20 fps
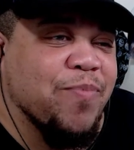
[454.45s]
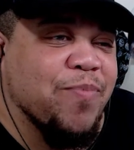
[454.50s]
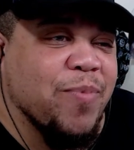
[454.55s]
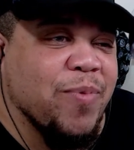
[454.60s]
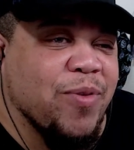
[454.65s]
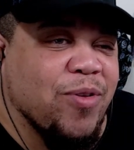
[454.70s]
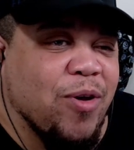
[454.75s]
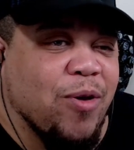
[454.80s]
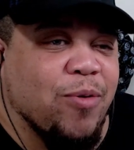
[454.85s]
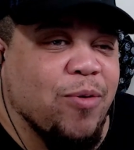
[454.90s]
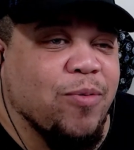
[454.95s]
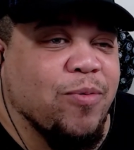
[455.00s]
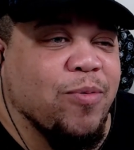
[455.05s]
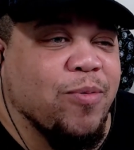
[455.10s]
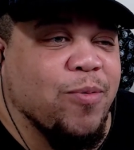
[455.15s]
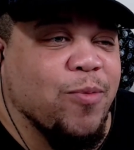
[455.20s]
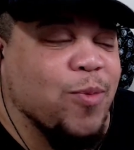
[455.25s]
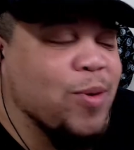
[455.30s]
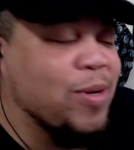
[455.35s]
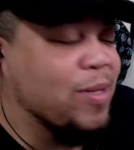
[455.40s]
So
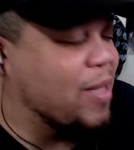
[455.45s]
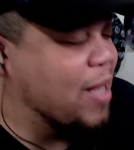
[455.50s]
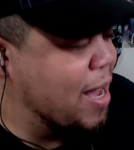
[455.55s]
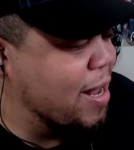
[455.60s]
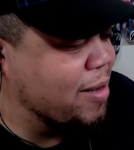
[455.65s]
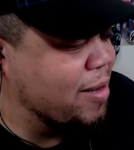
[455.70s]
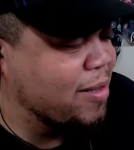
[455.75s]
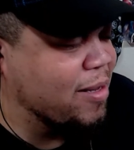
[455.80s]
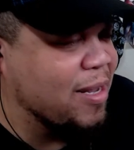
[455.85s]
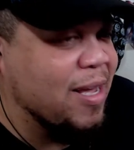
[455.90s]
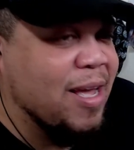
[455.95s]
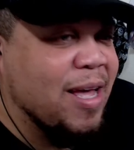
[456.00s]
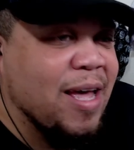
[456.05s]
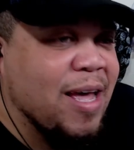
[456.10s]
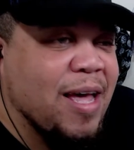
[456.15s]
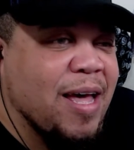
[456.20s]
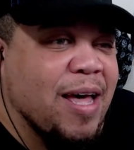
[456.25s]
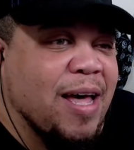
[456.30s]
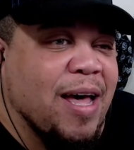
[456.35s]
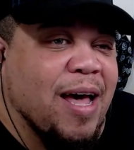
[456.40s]
with that,
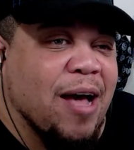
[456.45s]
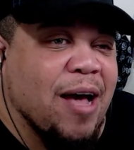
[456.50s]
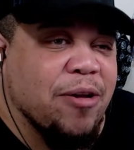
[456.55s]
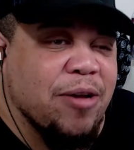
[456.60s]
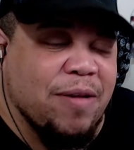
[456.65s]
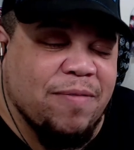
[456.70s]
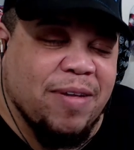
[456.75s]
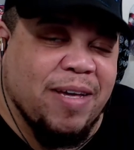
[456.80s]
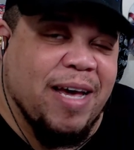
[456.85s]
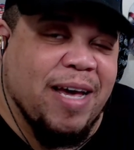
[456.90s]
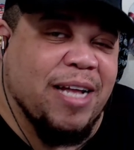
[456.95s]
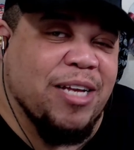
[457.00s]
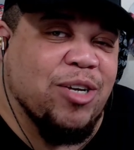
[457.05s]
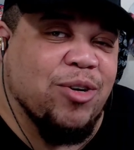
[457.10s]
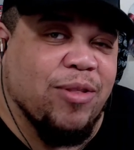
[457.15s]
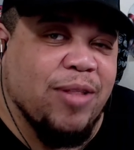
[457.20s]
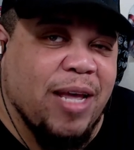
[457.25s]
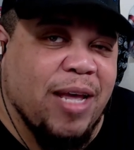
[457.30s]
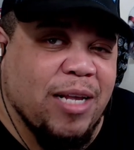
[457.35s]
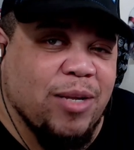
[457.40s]
I'll definitely catch you
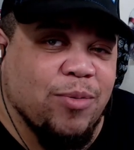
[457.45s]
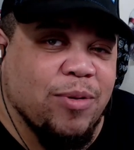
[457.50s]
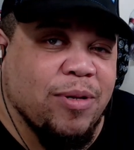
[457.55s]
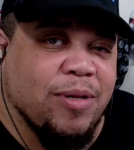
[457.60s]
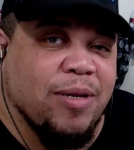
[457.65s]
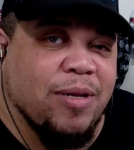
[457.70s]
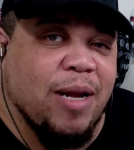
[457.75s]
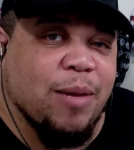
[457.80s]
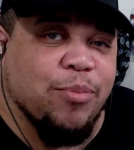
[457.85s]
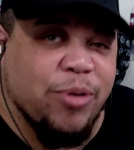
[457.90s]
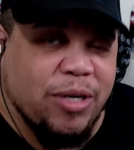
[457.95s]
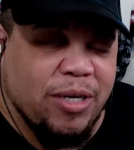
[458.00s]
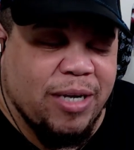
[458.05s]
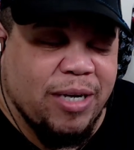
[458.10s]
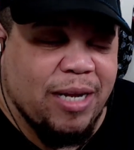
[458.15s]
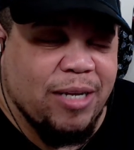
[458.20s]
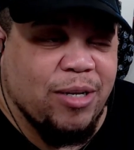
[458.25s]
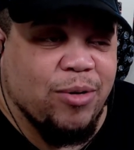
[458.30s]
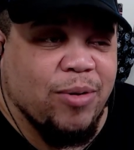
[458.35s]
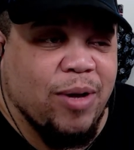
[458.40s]
on the next one. I
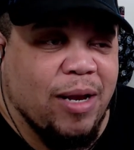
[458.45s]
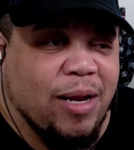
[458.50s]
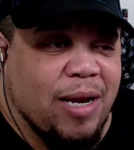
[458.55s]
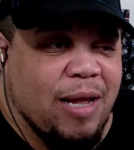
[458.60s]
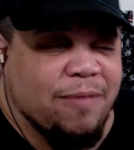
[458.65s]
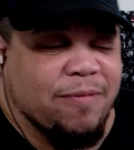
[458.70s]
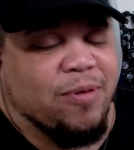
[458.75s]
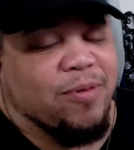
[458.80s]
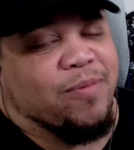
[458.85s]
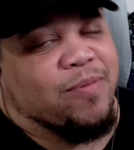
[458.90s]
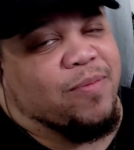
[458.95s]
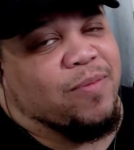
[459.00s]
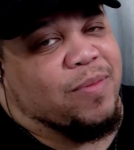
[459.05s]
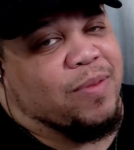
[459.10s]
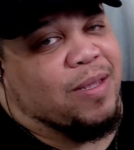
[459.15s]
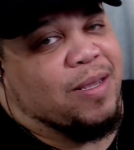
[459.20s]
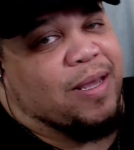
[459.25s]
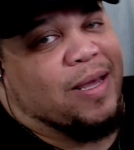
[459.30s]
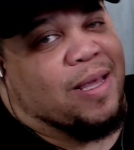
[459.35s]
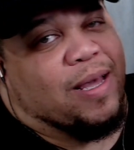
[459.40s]
appreciate you. I love you.
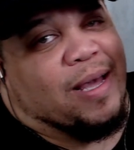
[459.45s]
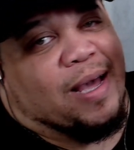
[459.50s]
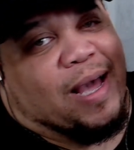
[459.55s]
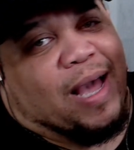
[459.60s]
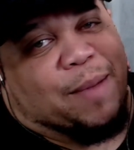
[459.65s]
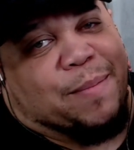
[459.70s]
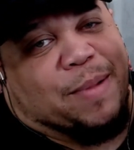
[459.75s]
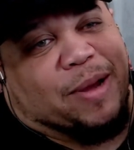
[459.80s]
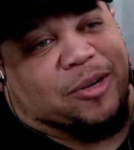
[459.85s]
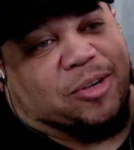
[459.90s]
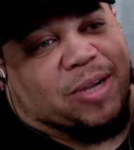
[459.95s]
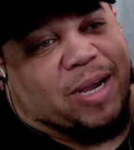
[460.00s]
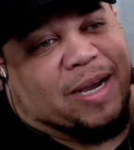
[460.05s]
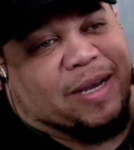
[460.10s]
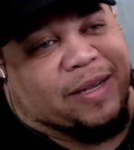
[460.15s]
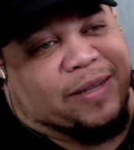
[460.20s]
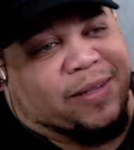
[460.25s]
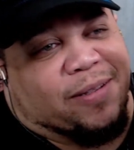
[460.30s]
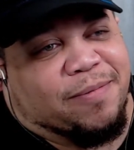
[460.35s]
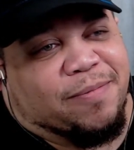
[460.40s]
I'm out, you
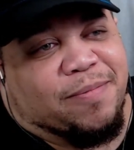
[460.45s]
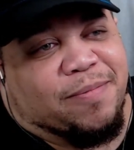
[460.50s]
guys.